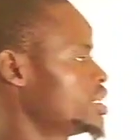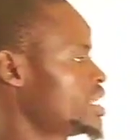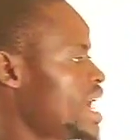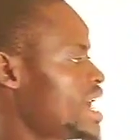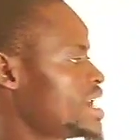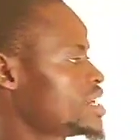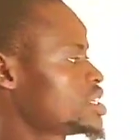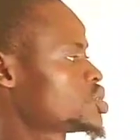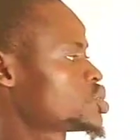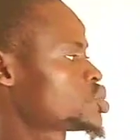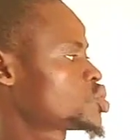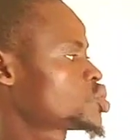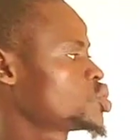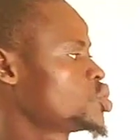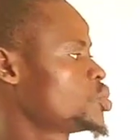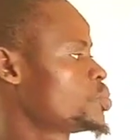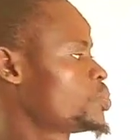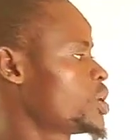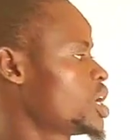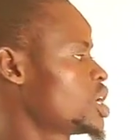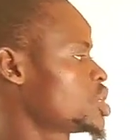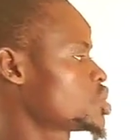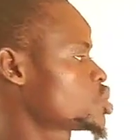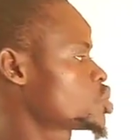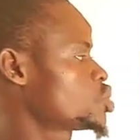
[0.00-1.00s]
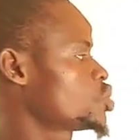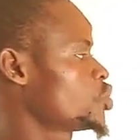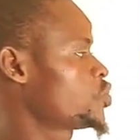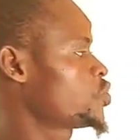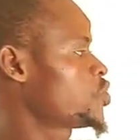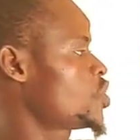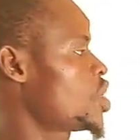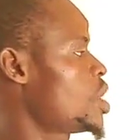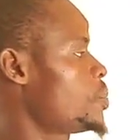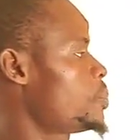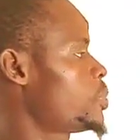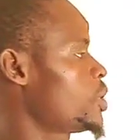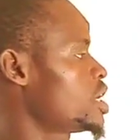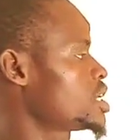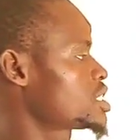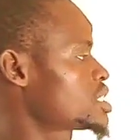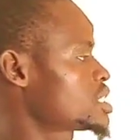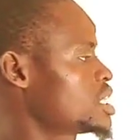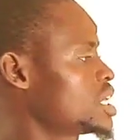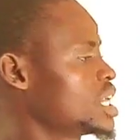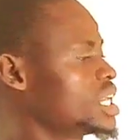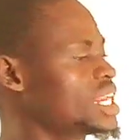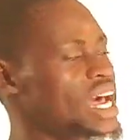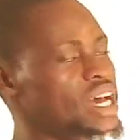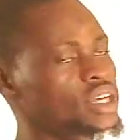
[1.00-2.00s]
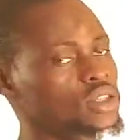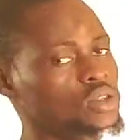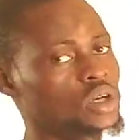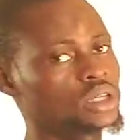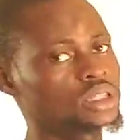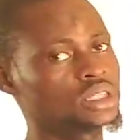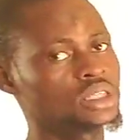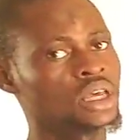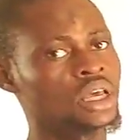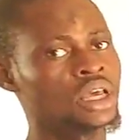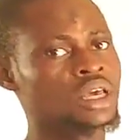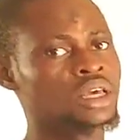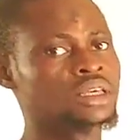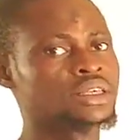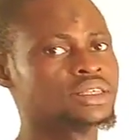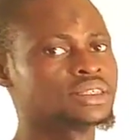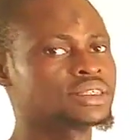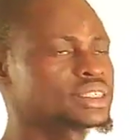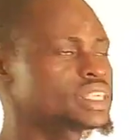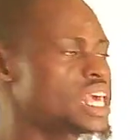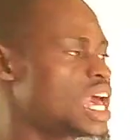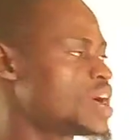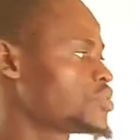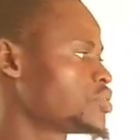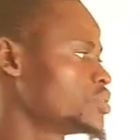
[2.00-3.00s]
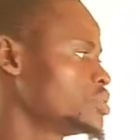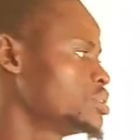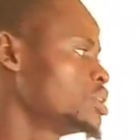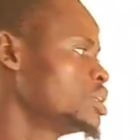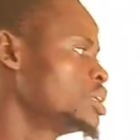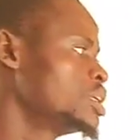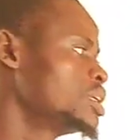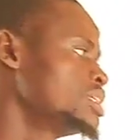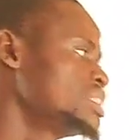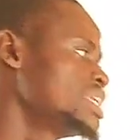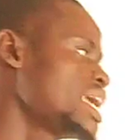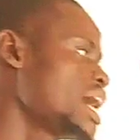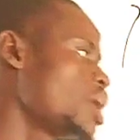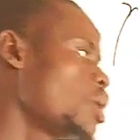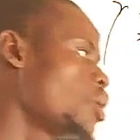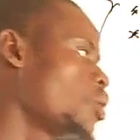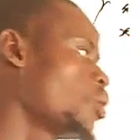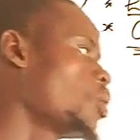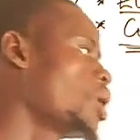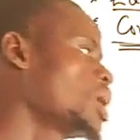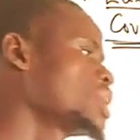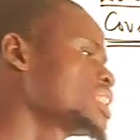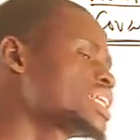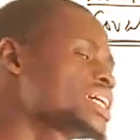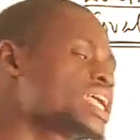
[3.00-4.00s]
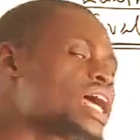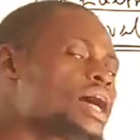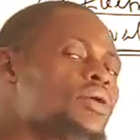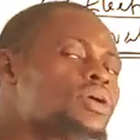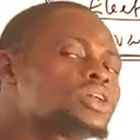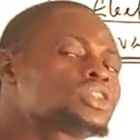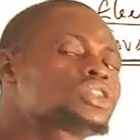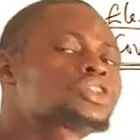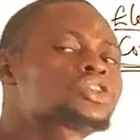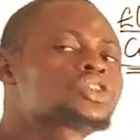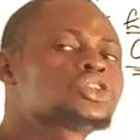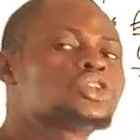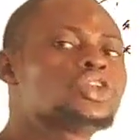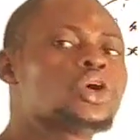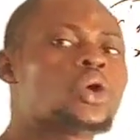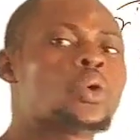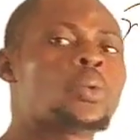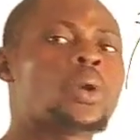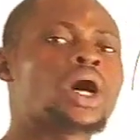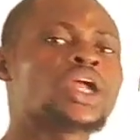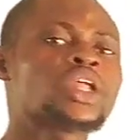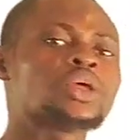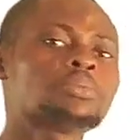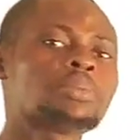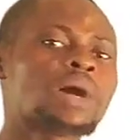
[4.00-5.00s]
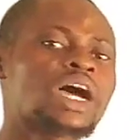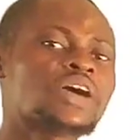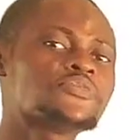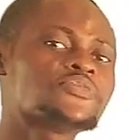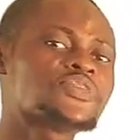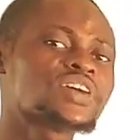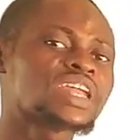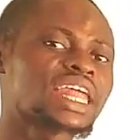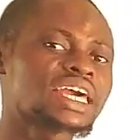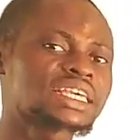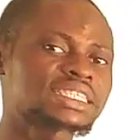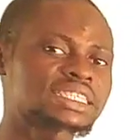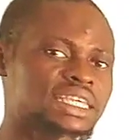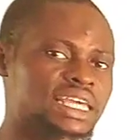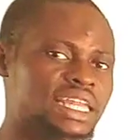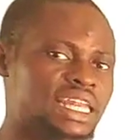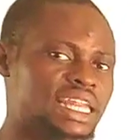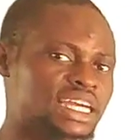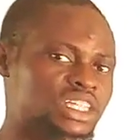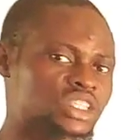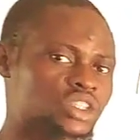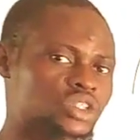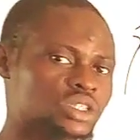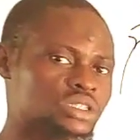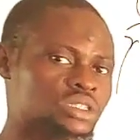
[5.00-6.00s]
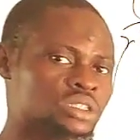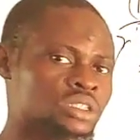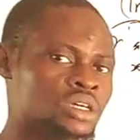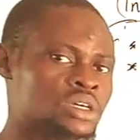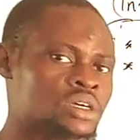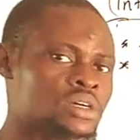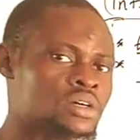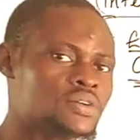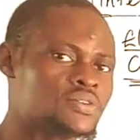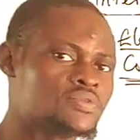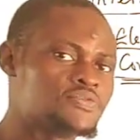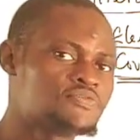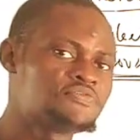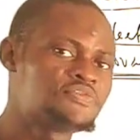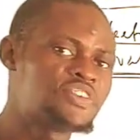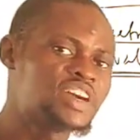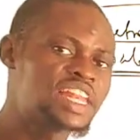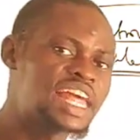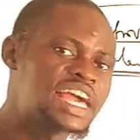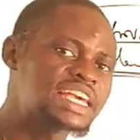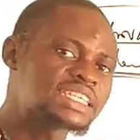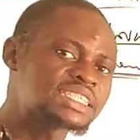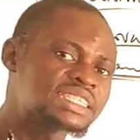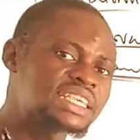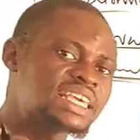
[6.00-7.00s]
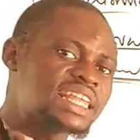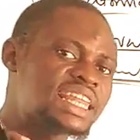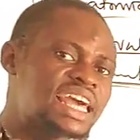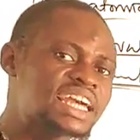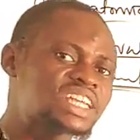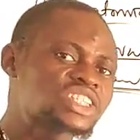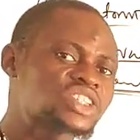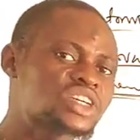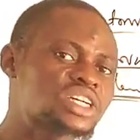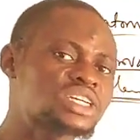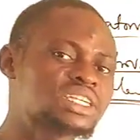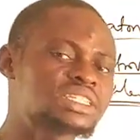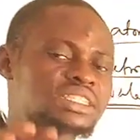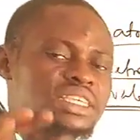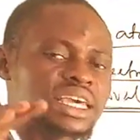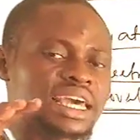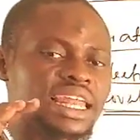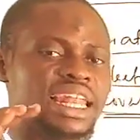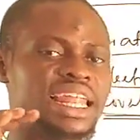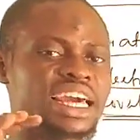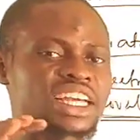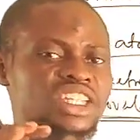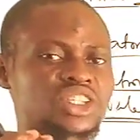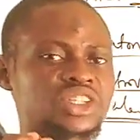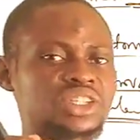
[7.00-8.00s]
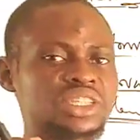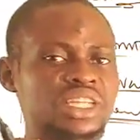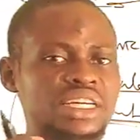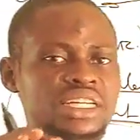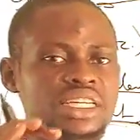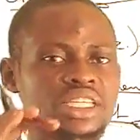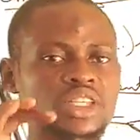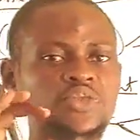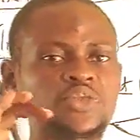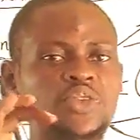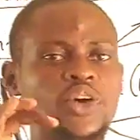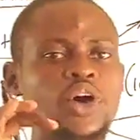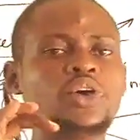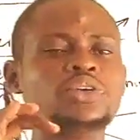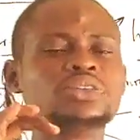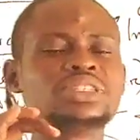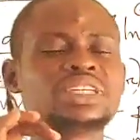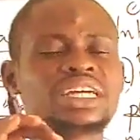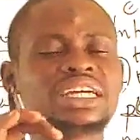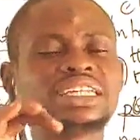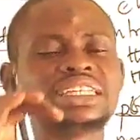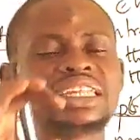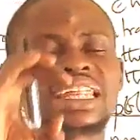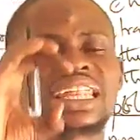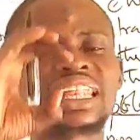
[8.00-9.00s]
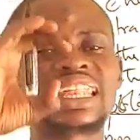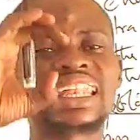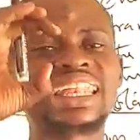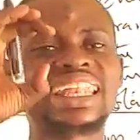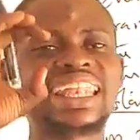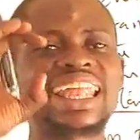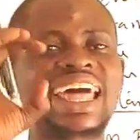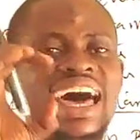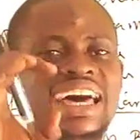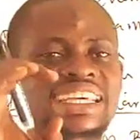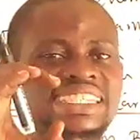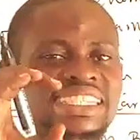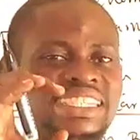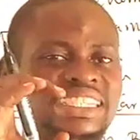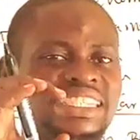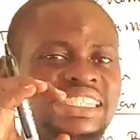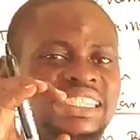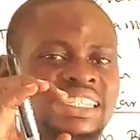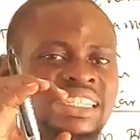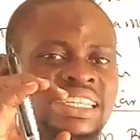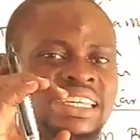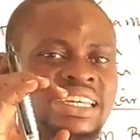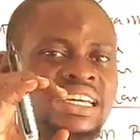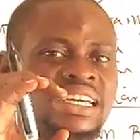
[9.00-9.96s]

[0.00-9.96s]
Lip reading: that is 2 plus 2, 4 plus 3. That's what? 7. Now, one thing I want you to know, what is my valence electron? Valence electron is the electron that is found in the last